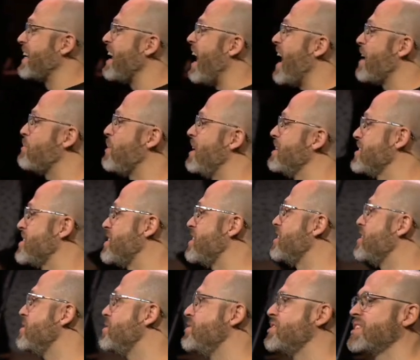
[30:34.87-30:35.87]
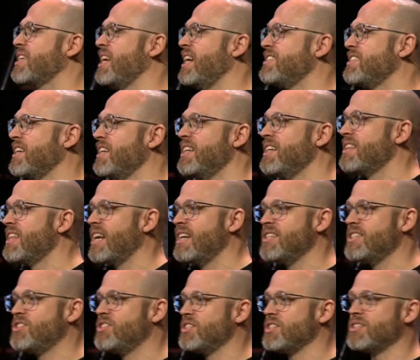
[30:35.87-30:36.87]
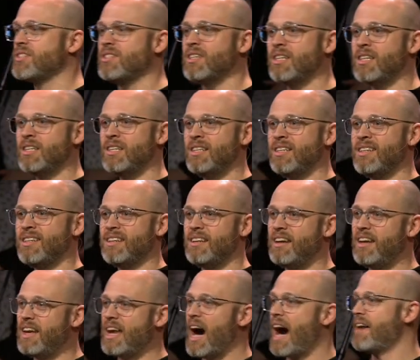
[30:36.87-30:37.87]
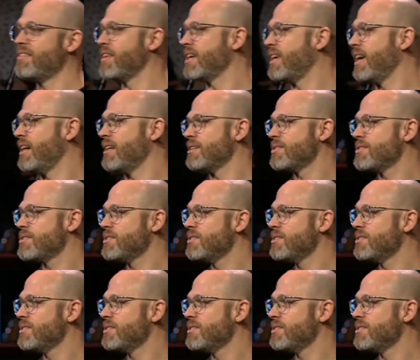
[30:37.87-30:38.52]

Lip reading: that God wants to use. Can I tell you, that is just not the case.